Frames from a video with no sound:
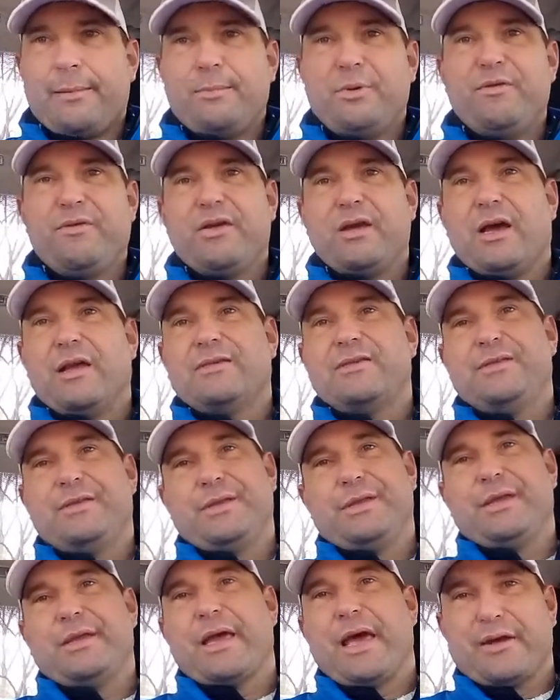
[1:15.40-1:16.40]
Moving on to
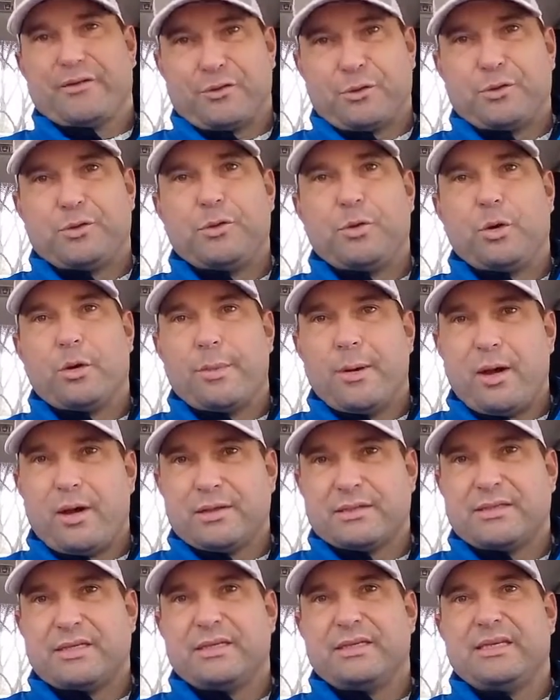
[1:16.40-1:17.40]
the actual tour
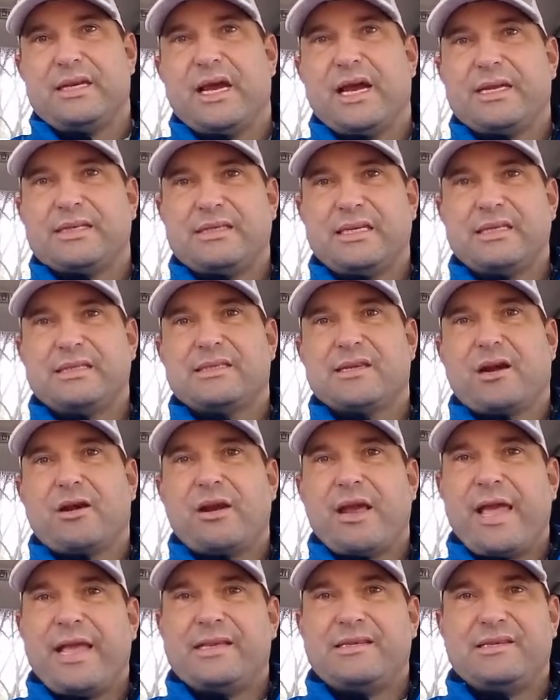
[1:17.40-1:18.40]
balls, the
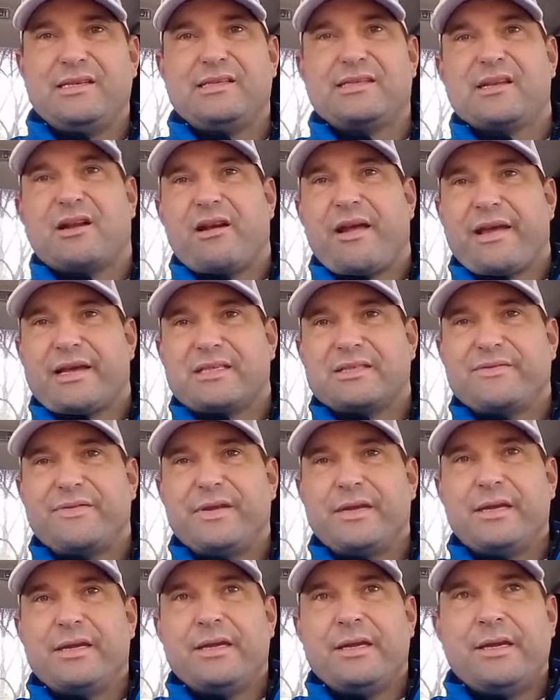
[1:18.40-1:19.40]
Z-Star and Z-Star
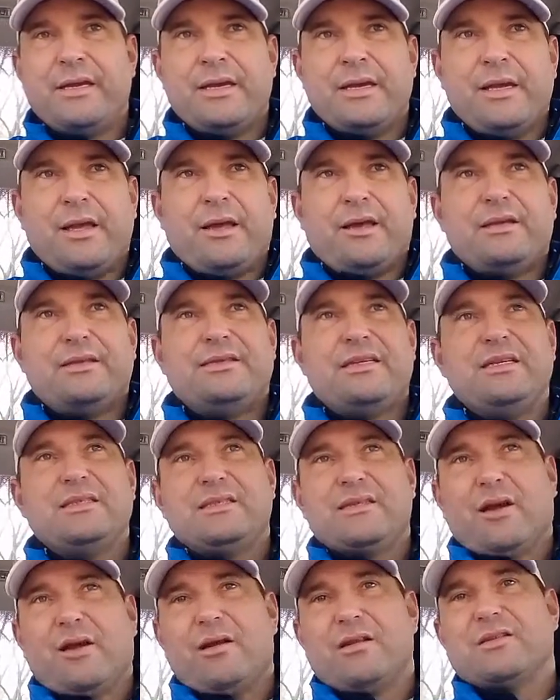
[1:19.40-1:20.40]
XV.
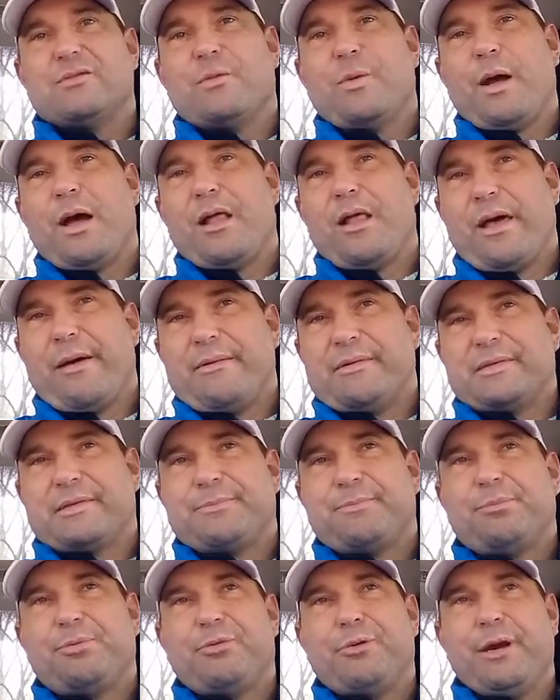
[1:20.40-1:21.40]
Z-Star as well, I
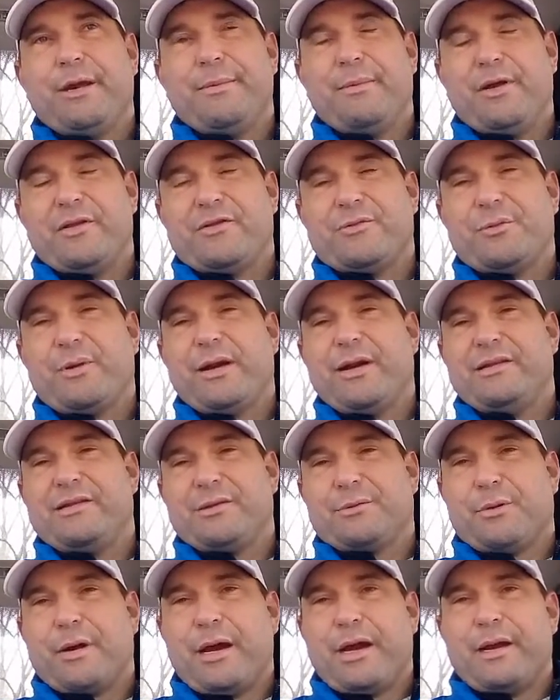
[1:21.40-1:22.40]
was pretty much ready
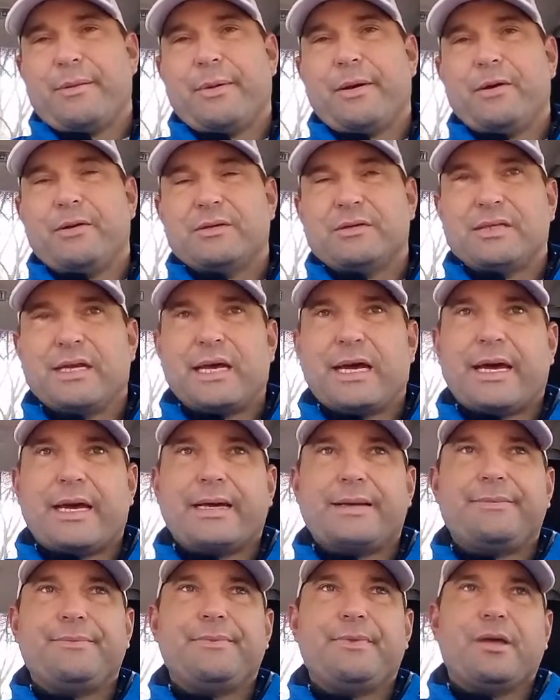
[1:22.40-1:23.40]
to write about
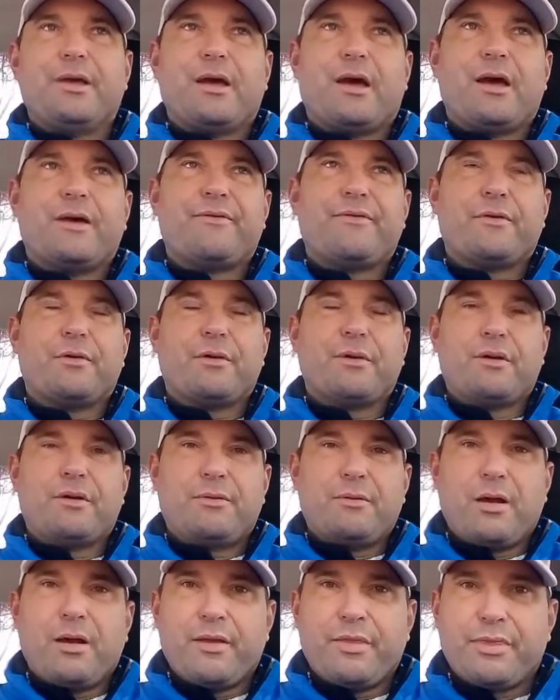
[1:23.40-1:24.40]

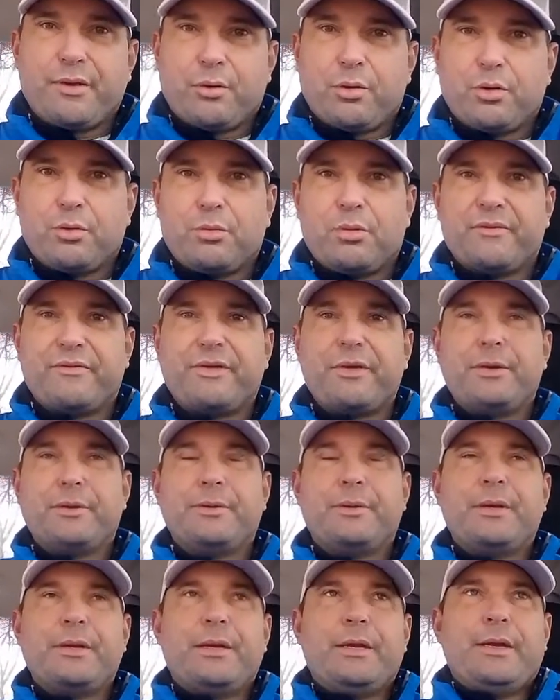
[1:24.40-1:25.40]
for a thorough
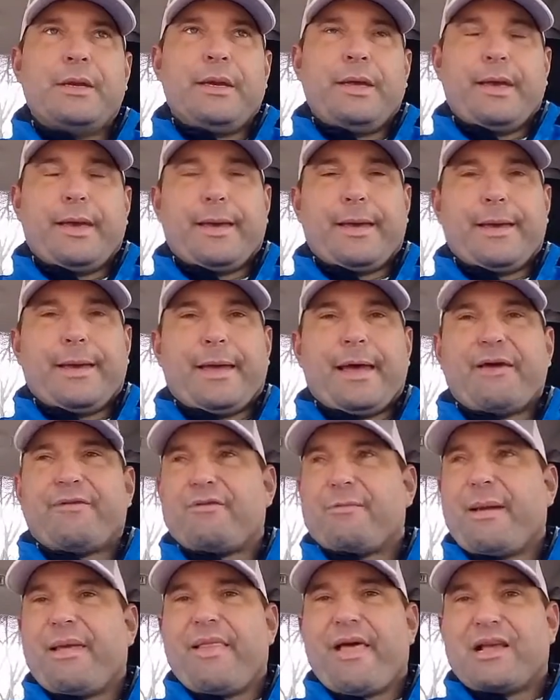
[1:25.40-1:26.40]
review
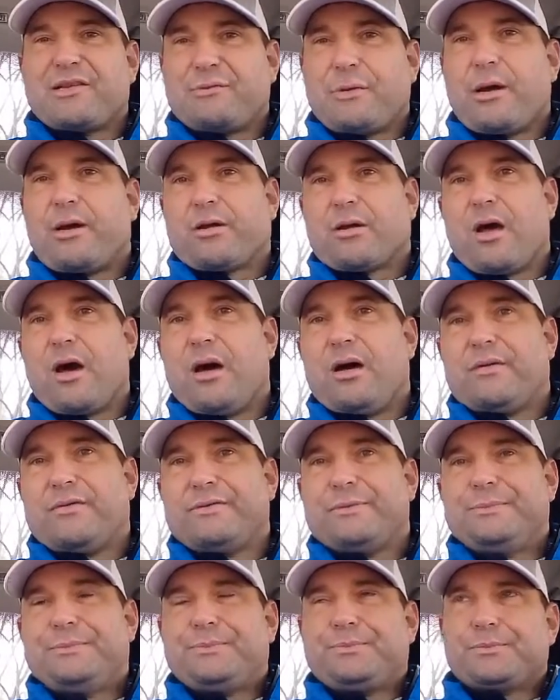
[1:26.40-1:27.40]
after my last round of
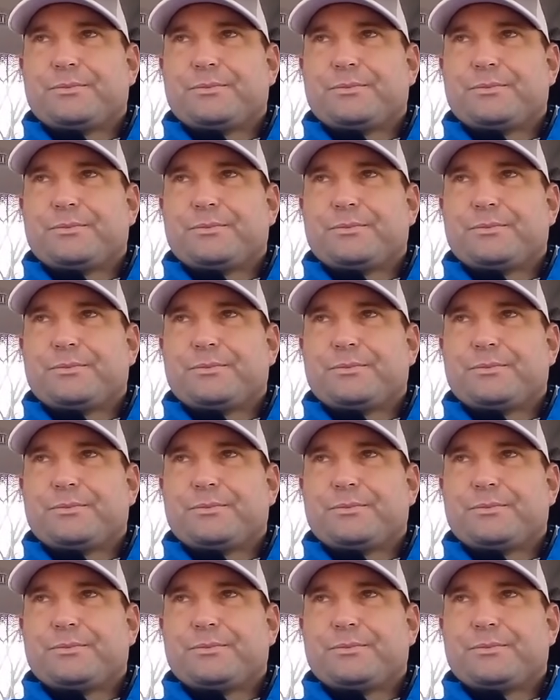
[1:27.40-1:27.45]
golf.